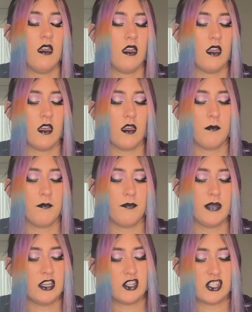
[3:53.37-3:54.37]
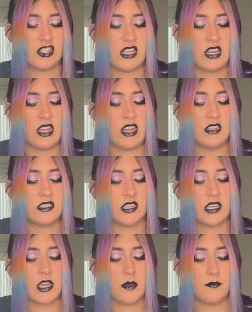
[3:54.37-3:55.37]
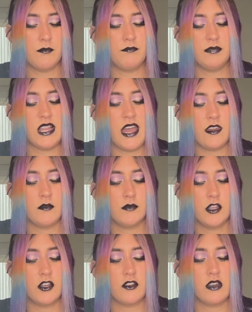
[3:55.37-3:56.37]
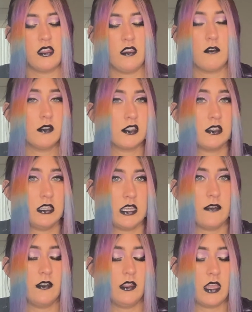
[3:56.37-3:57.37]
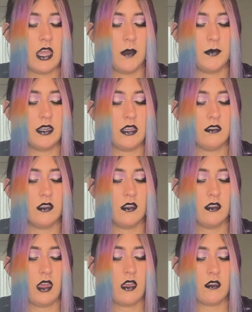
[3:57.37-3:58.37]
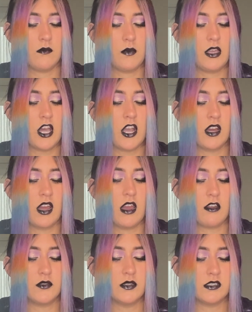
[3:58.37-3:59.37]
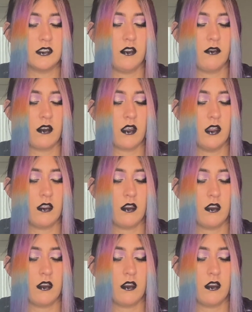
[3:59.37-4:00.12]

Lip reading: but it just didn't get it to like a platinum blonde or anything, which she definitely had beneath it. Like we got her hair to a silver color. It